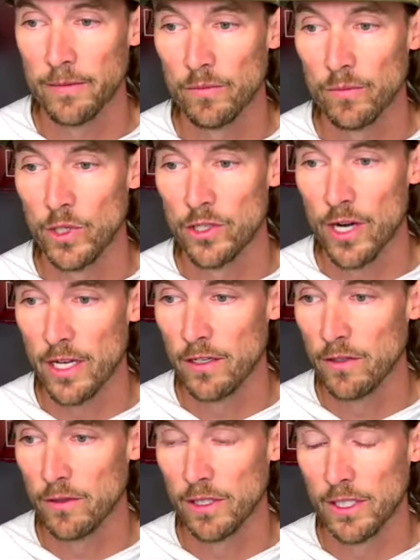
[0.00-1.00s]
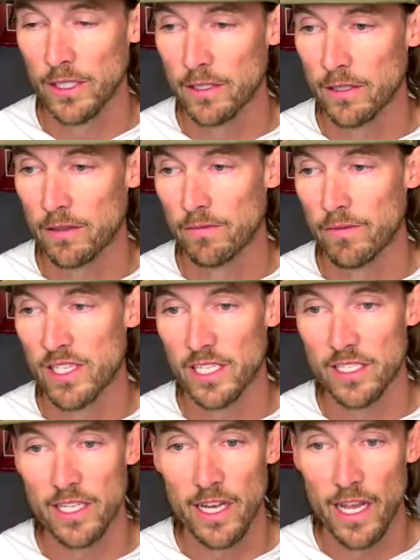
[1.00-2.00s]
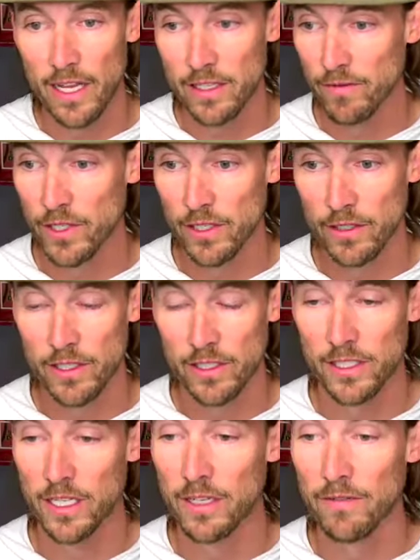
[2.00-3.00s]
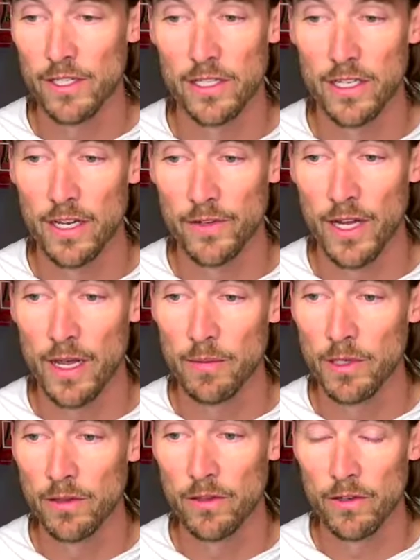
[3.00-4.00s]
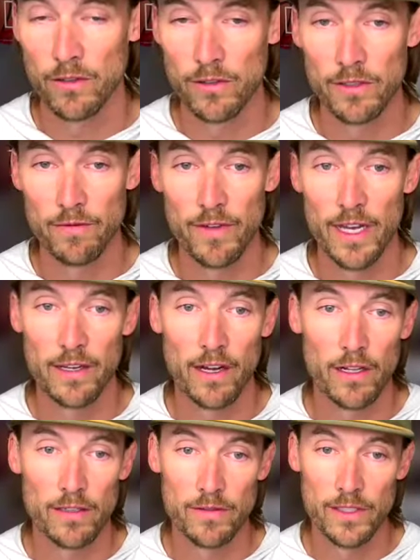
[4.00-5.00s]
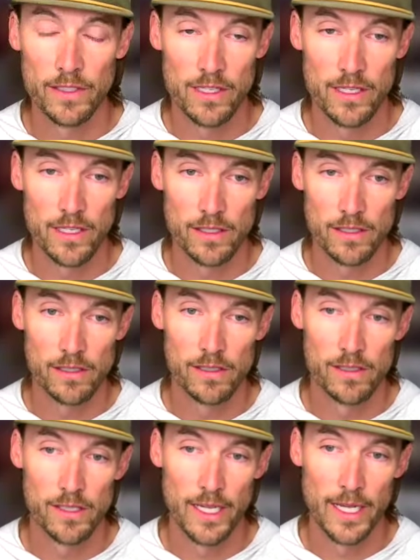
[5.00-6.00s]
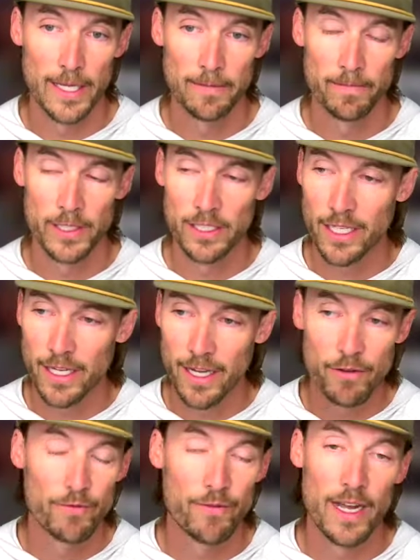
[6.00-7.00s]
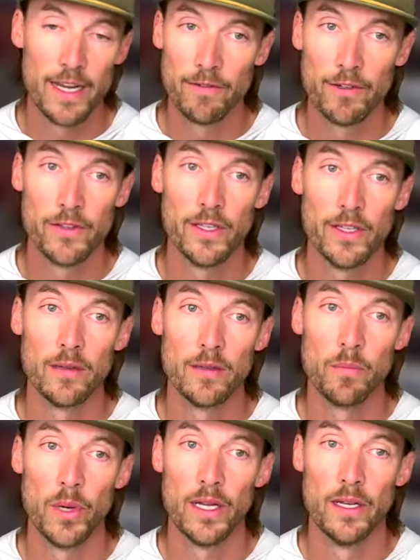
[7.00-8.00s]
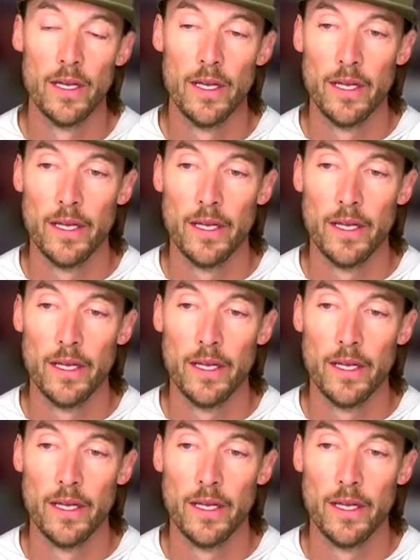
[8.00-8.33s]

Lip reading: We try and do at least 60 days of diligence to give us enough time to thoroughly vet all of these things. And you can never find everything, but